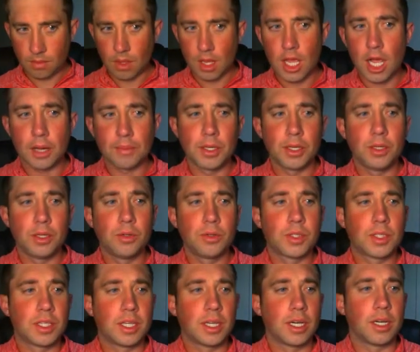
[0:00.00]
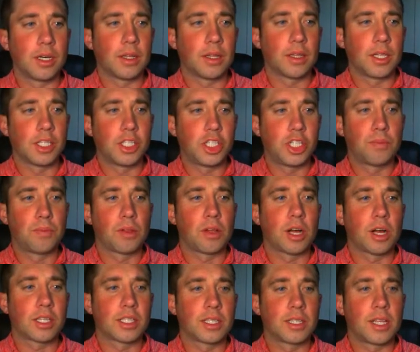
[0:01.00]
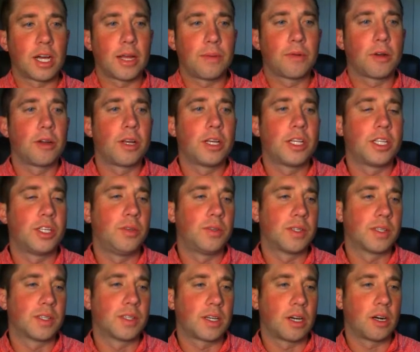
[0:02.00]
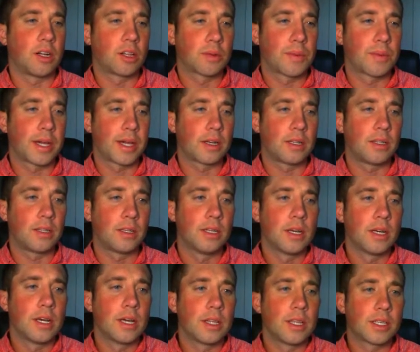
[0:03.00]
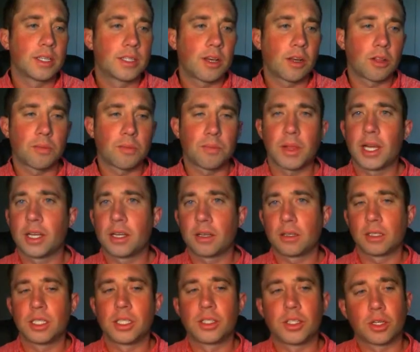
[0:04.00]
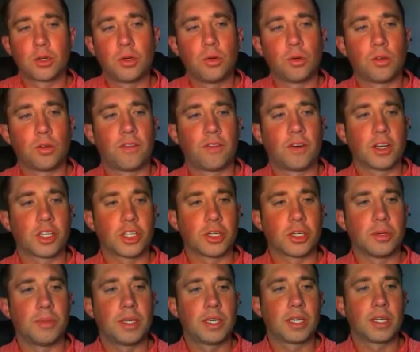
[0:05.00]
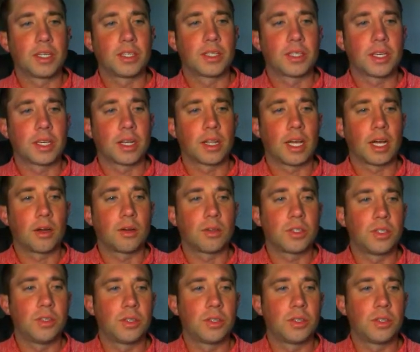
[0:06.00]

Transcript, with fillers: I'm going to use the, the gplots library to use this color panel. This color panel is a cool function because it allows you